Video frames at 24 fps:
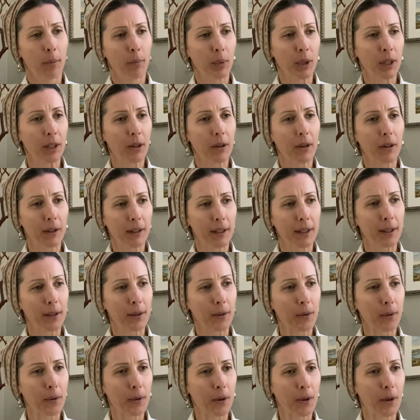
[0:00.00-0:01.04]
but
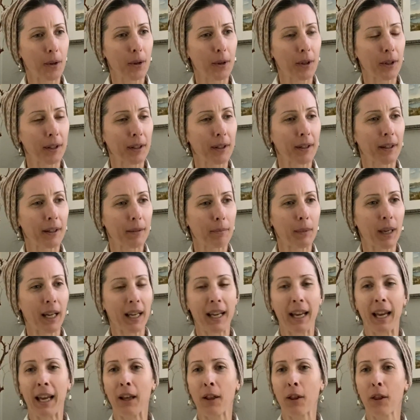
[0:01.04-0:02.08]
also on my
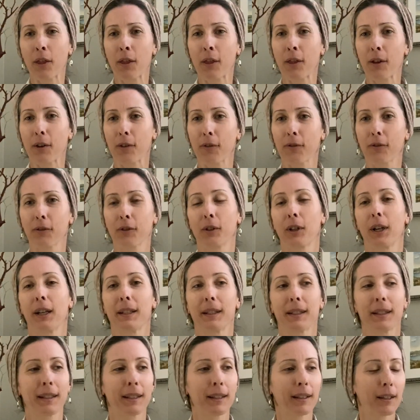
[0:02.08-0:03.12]
health
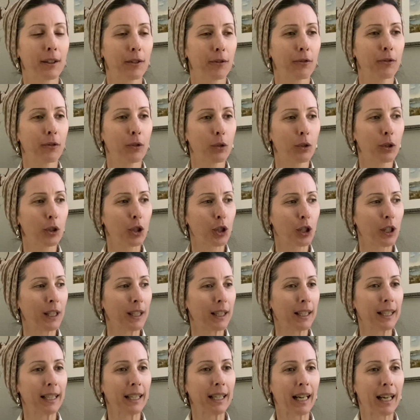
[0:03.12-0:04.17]
front.
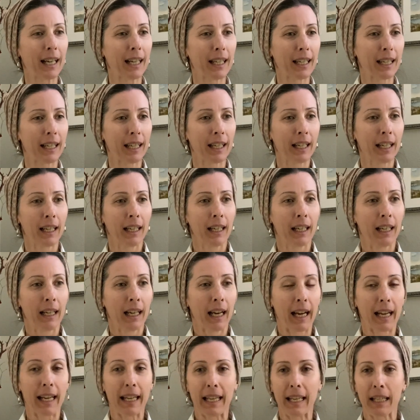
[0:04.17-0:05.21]
Unfortunately, I
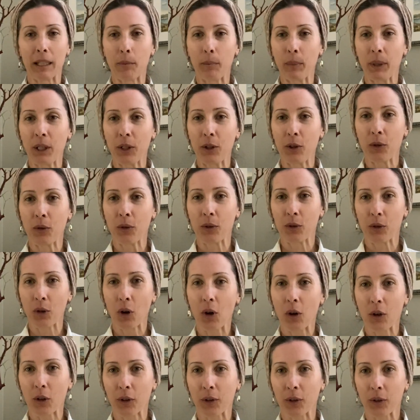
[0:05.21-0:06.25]
I had been to the
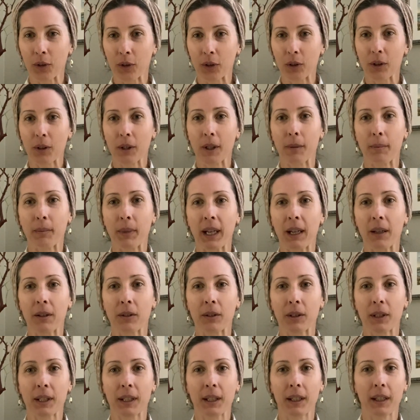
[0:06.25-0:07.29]
doctor
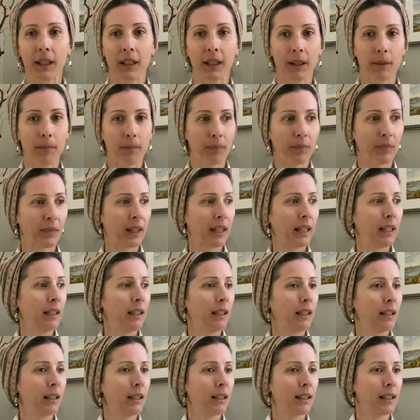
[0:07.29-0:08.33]
about um,
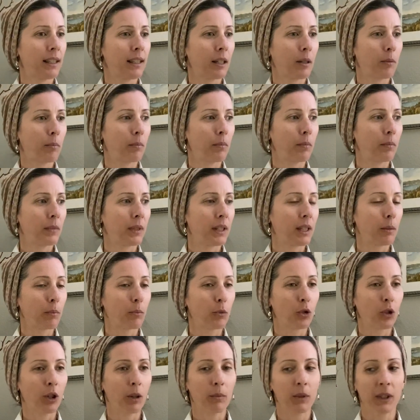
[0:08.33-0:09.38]
some some
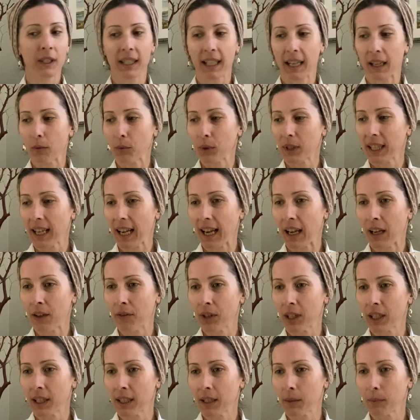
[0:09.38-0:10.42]
troubles I was
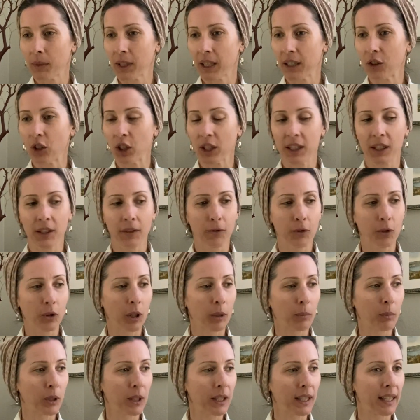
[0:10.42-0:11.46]
having, some digestive
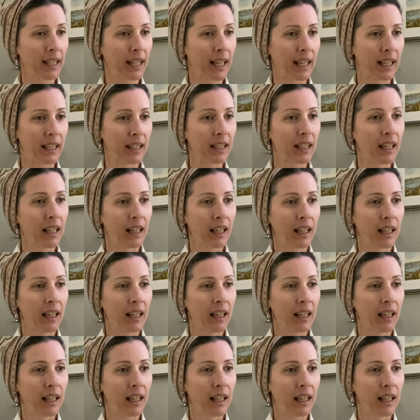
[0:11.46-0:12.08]
troubles, and